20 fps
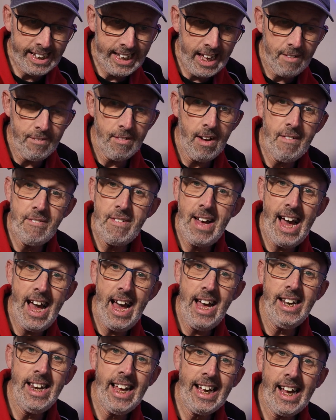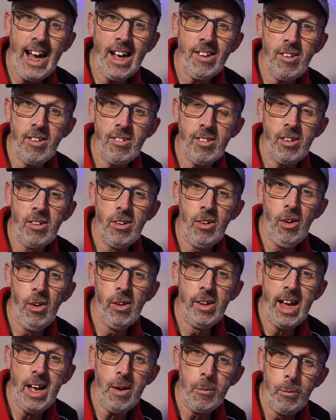give off any gases at
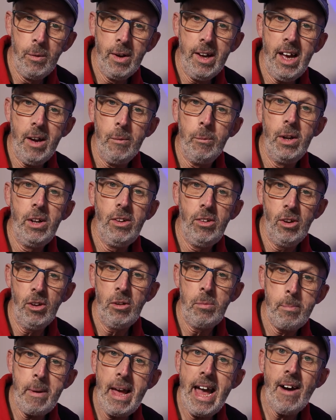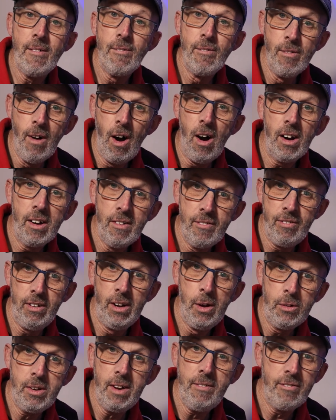all. It would just be a rock
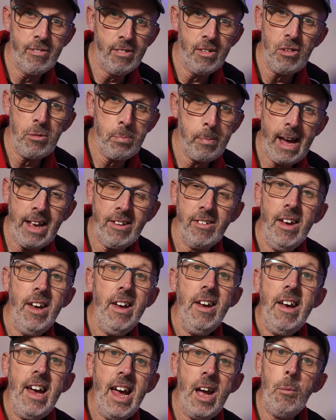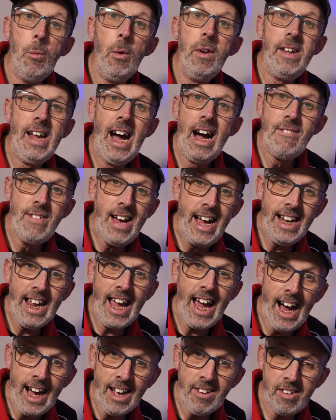floating through space. It wouldn't have
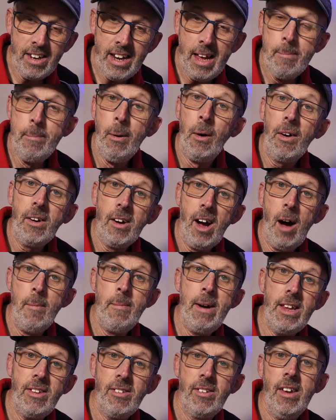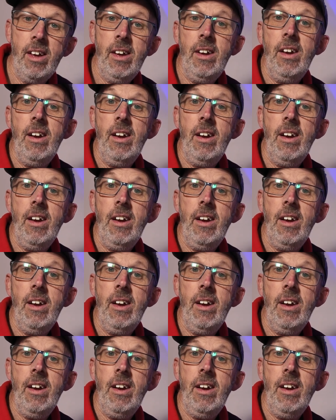any ice in it. But comets,